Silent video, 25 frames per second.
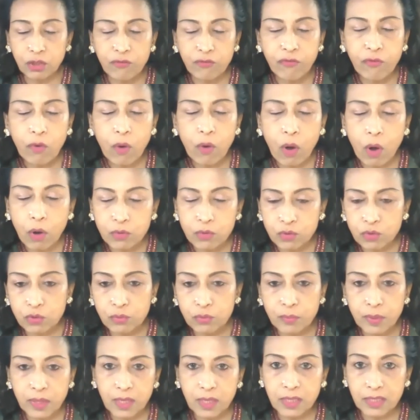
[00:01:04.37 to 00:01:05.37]
of
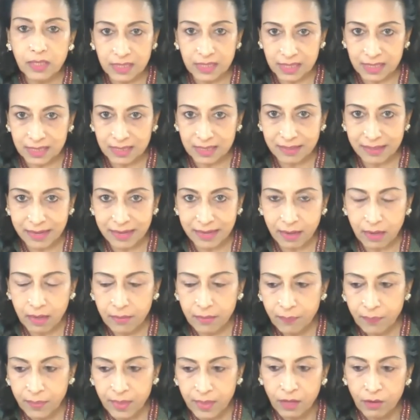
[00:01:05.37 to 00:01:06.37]
October this
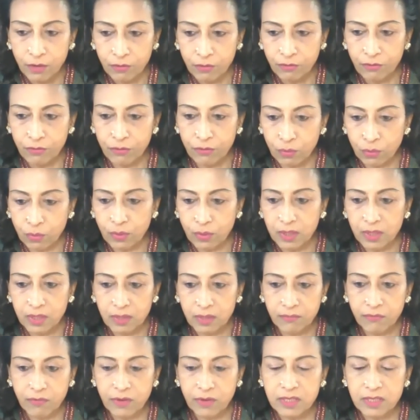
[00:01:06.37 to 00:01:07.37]
year so it
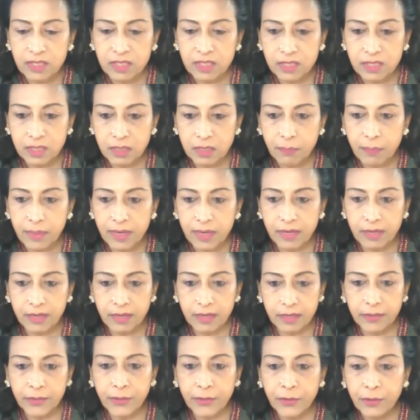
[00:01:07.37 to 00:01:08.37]
was a bit
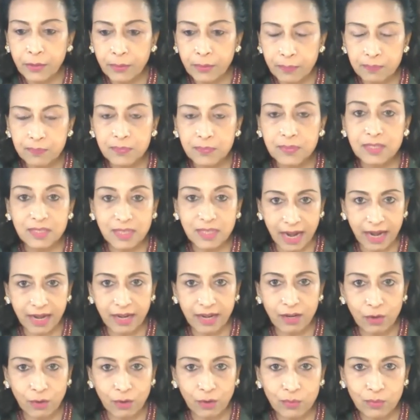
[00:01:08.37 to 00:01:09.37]
uh,
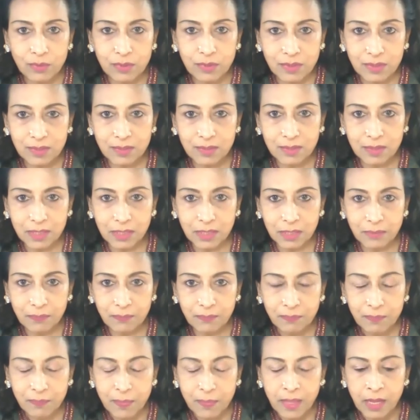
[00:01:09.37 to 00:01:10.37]
sad news. Uh,
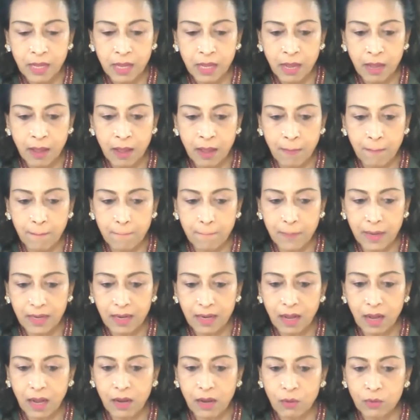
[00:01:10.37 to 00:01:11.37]

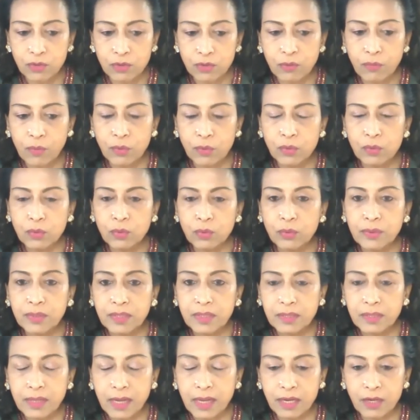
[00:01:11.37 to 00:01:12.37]
but I also want to
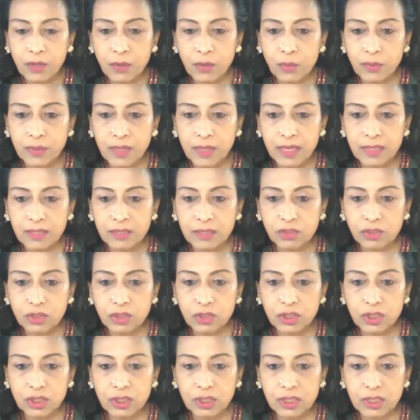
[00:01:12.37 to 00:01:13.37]
tell you that
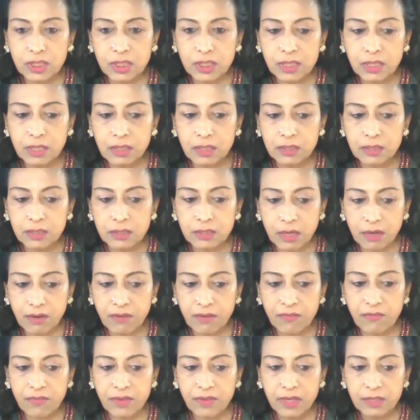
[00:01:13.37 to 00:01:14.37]
she uh,
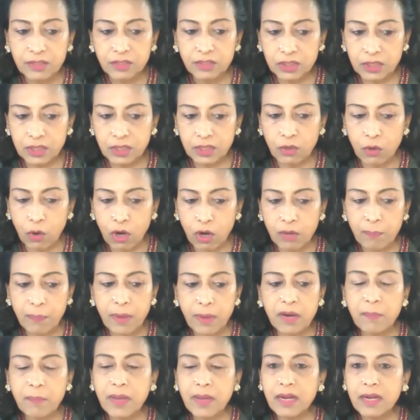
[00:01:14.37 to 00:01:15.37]
served, she got
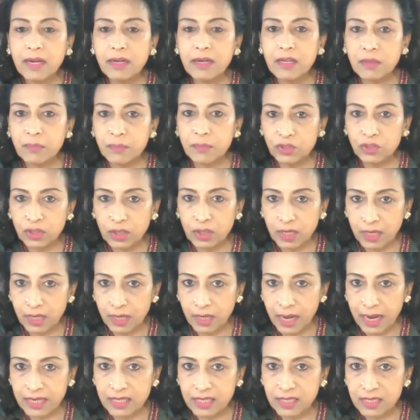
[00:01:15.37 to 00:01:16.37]
permanent commission
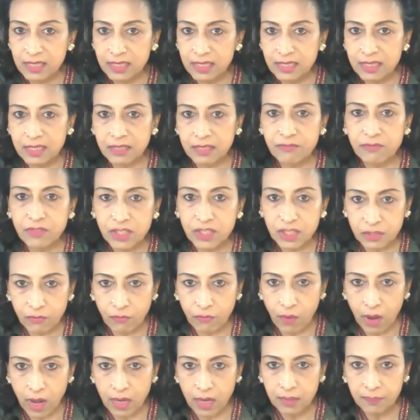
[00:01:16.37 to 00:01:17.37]
in
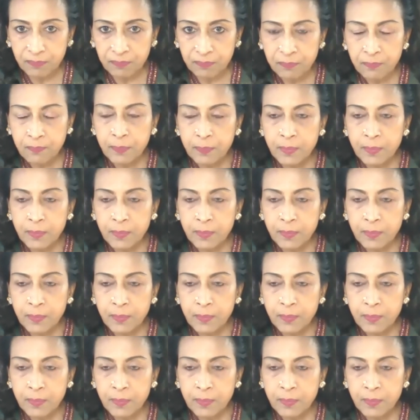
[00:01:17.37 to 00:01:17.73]
1971.